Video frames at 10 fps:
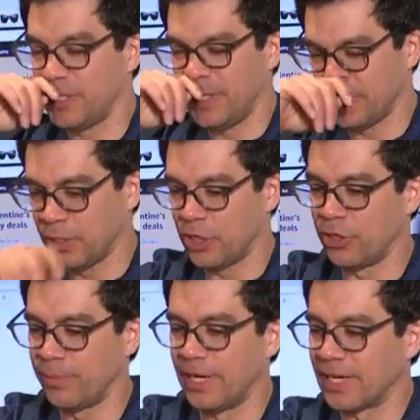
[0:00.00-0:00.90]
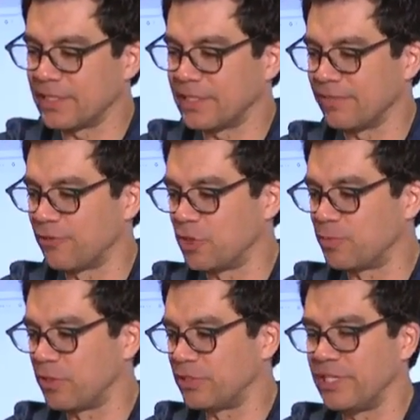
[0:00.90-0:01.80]
sheet. 100 bucks,
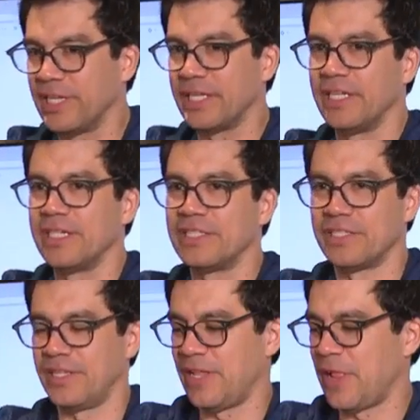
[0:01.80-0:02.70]
first person to get this.